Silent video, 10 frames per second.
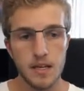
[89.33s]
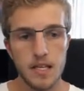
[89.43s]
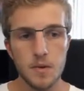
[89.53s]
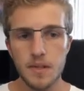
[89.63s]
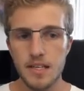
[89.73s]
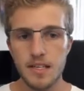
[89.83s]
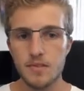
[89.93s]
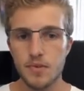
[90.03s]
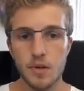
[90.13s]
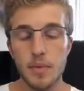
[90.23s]
You only need it
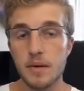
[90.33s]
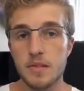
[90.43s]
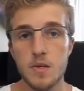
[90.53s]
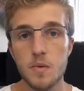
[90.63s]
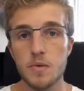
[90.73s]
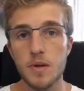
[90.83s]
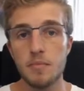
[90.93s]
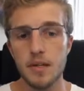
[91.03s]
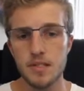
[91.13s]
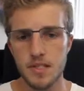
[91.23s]
for about 2 or 3
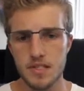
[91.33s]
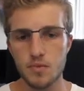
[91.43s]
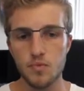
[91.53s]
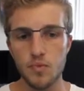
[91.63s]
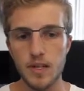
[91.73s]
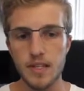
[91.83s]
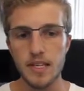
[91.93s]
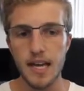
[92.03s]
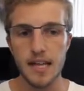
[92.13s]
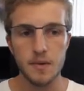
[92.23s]
months just to really
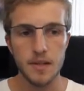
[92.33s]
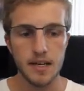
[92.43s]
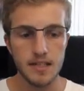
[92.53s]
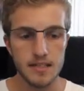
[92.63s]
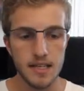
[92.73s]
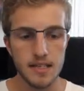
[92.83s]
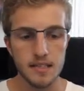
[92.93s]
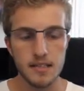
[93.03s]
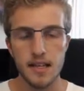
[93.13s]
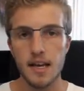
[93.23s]
gather a lot of
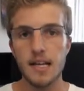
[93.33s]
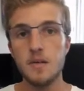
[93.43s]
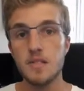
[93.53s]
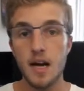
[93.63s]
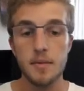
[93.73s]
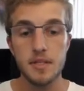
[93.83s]
data and do some